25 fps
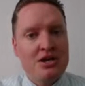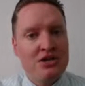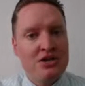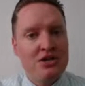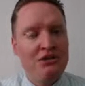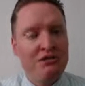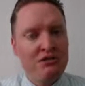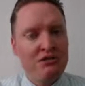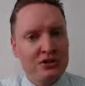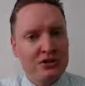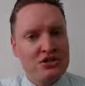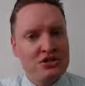
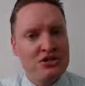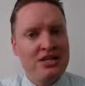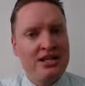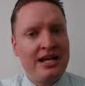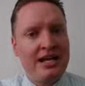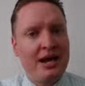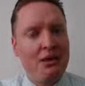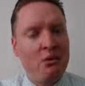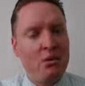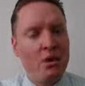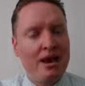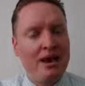The first
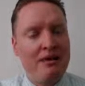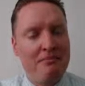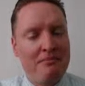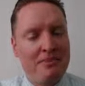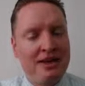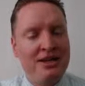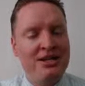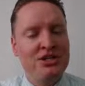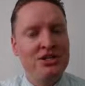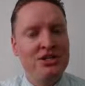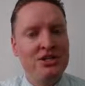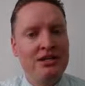thing I want to
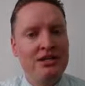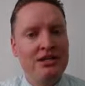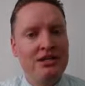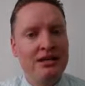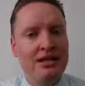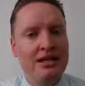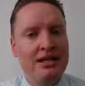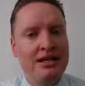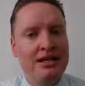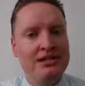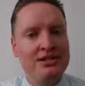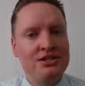
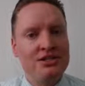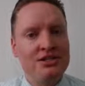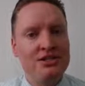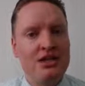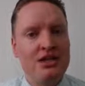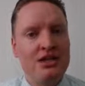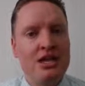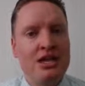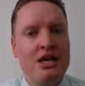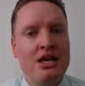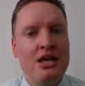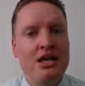mention
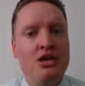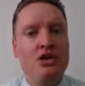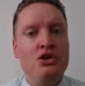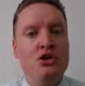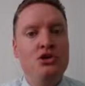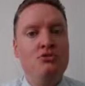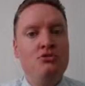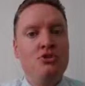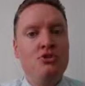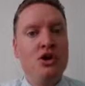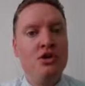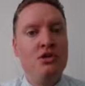is
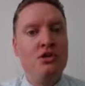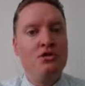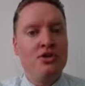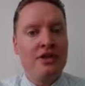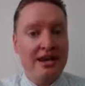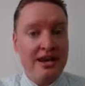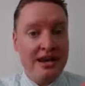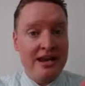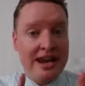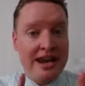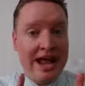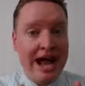you know
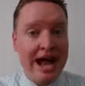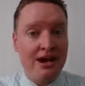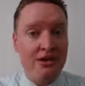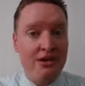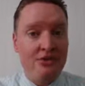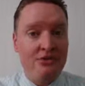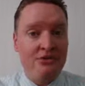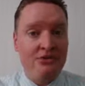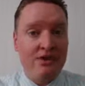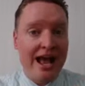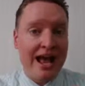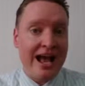that a
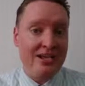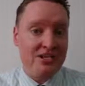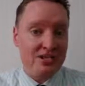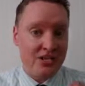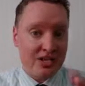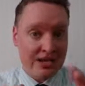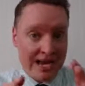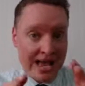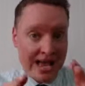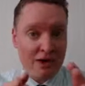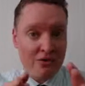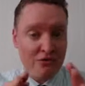noun has
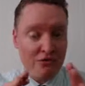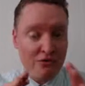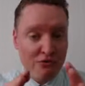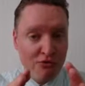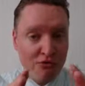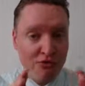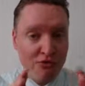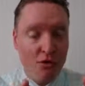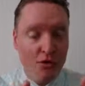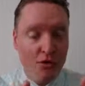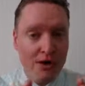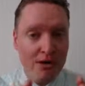a noun
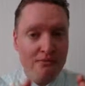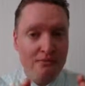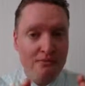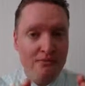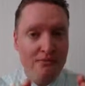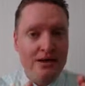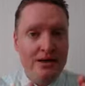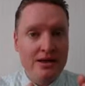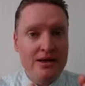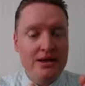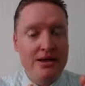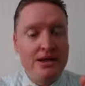
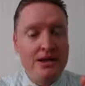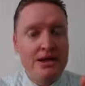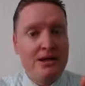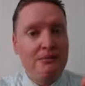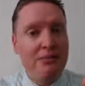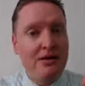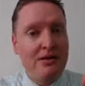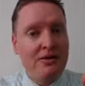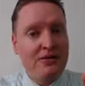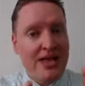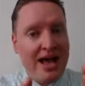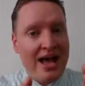form,
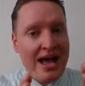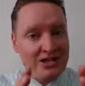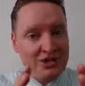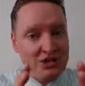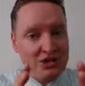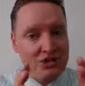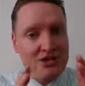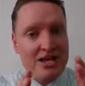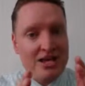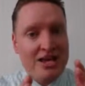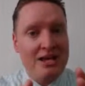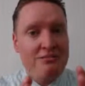but that
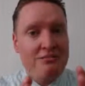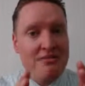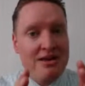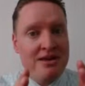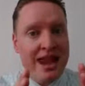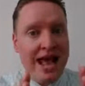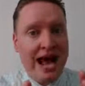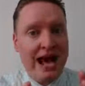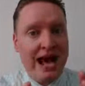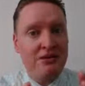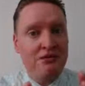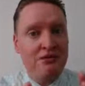same
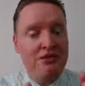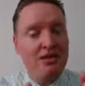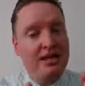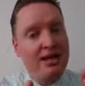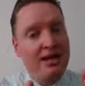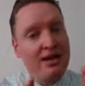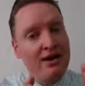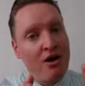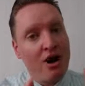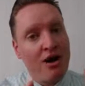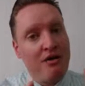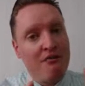noun
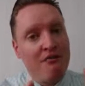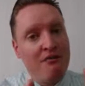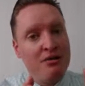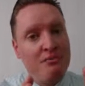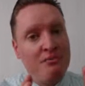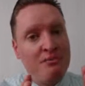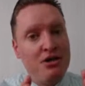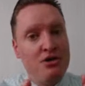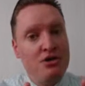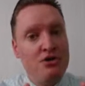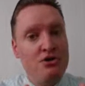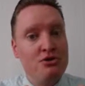can
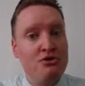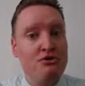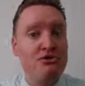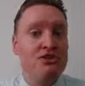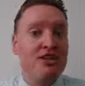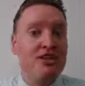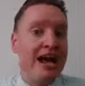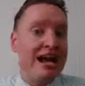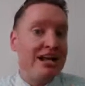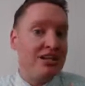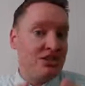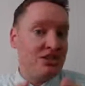often be
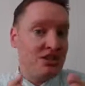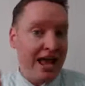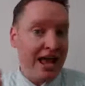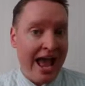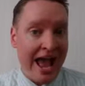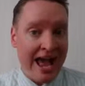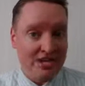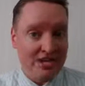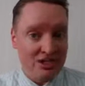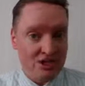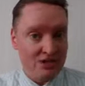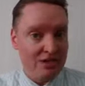used as an
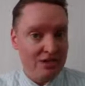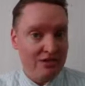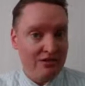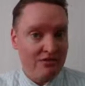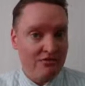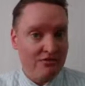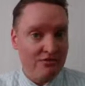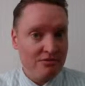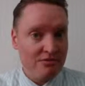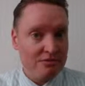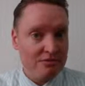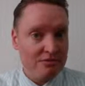adjective.
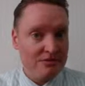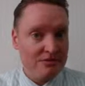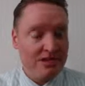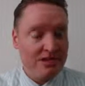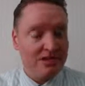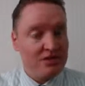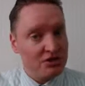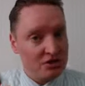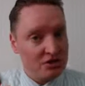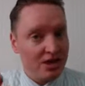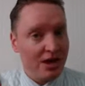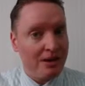
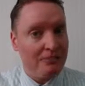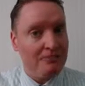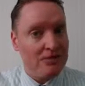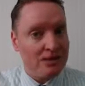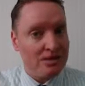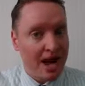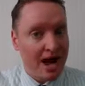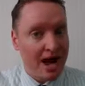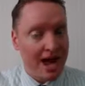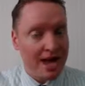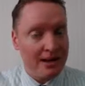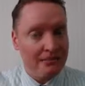
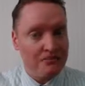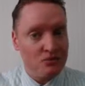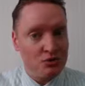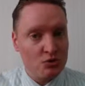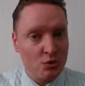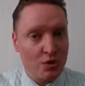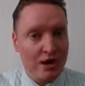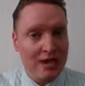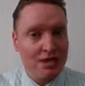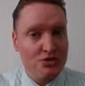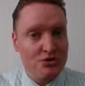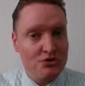Sometimes
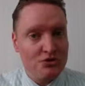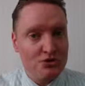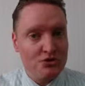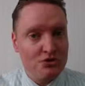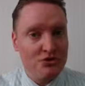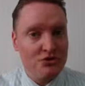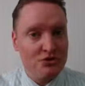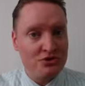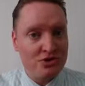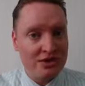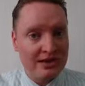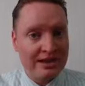when you
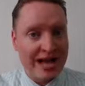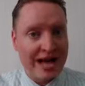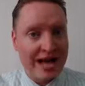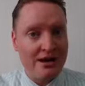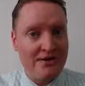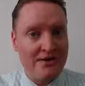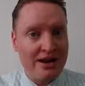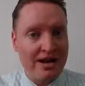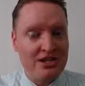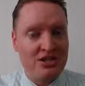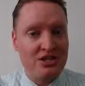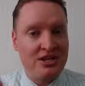use a
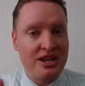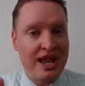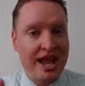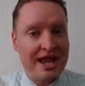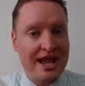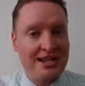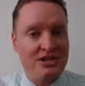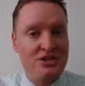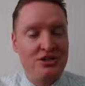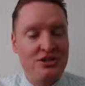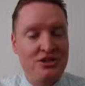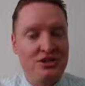noun as an
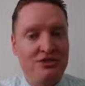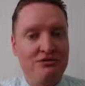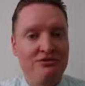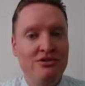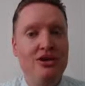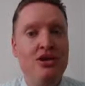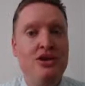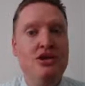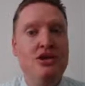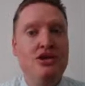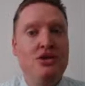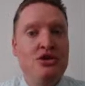adjective,
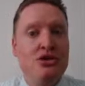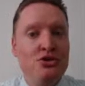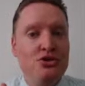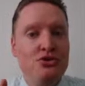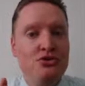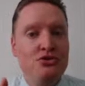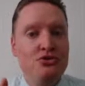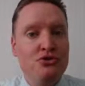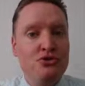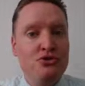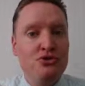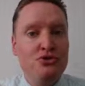
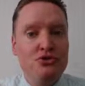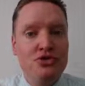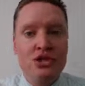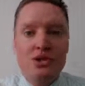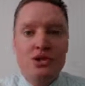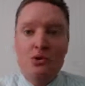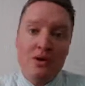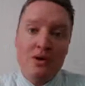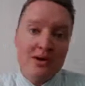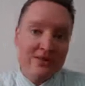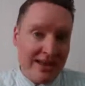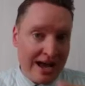you use
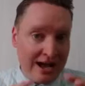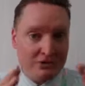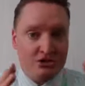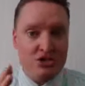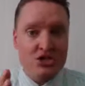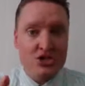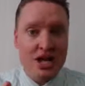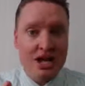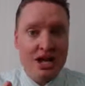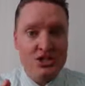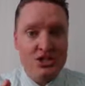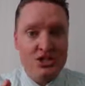it without
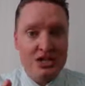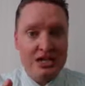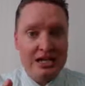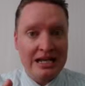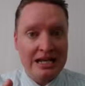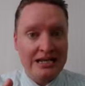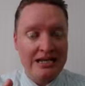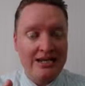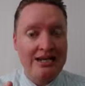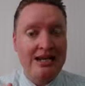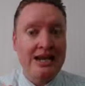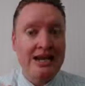changing
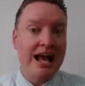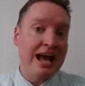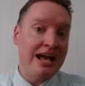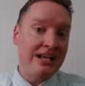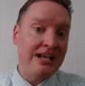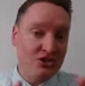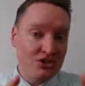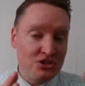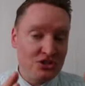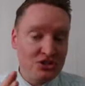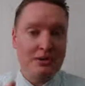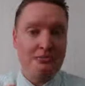it.
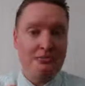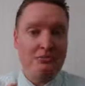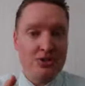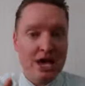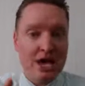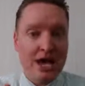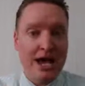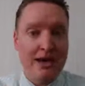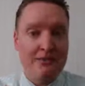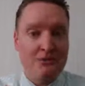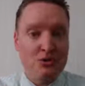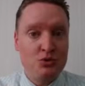And
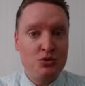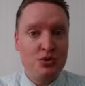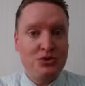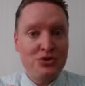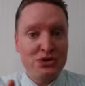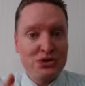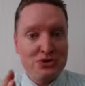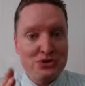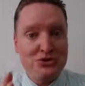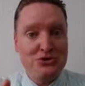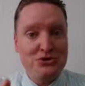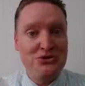sometimes when
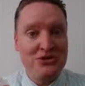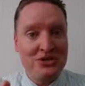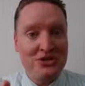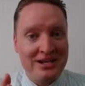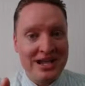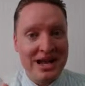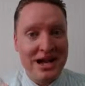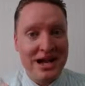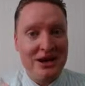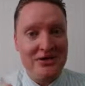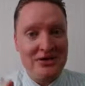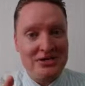you use a
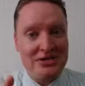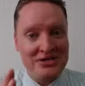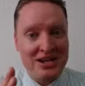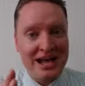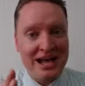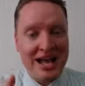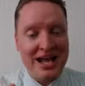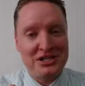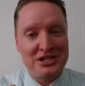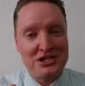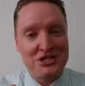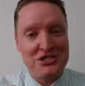noun as an
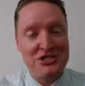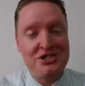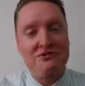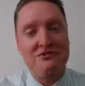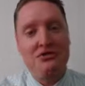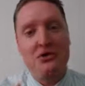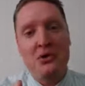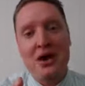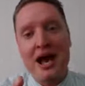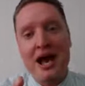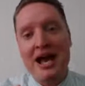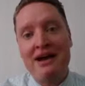adjective,
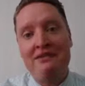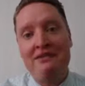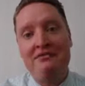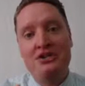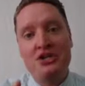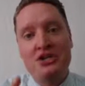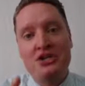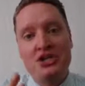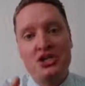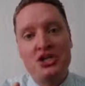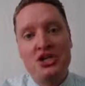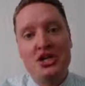you have
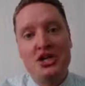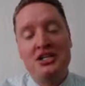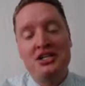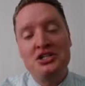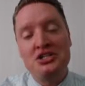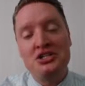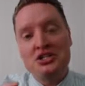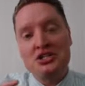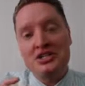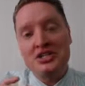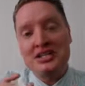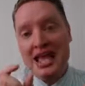to
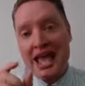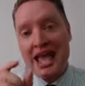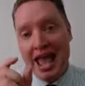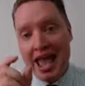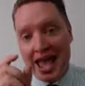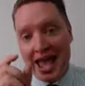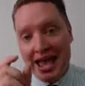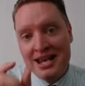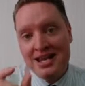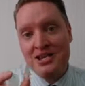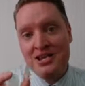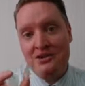change the
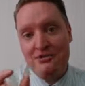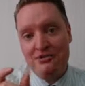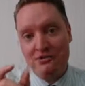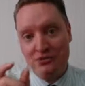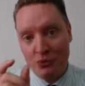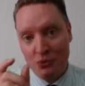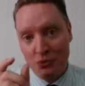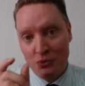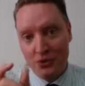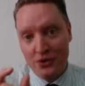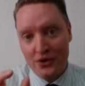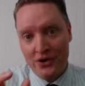end of
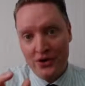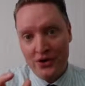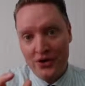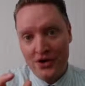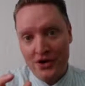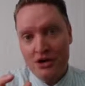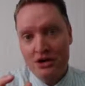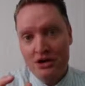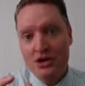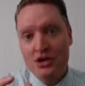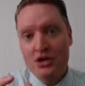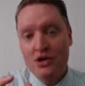the
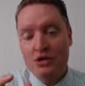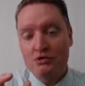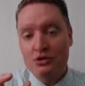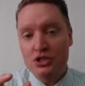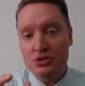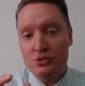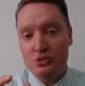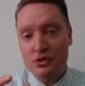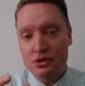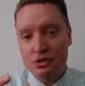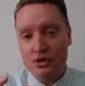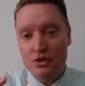word,
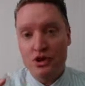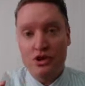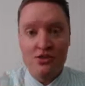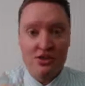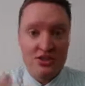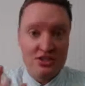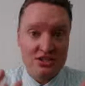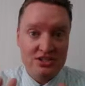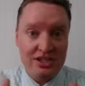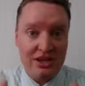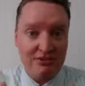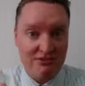which we call
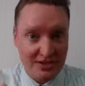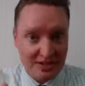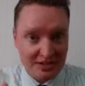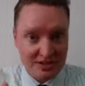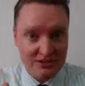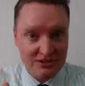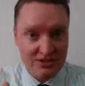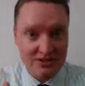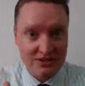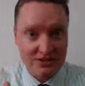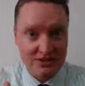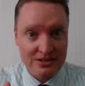the
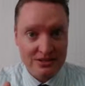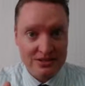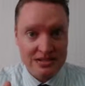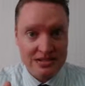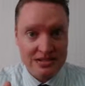suffix.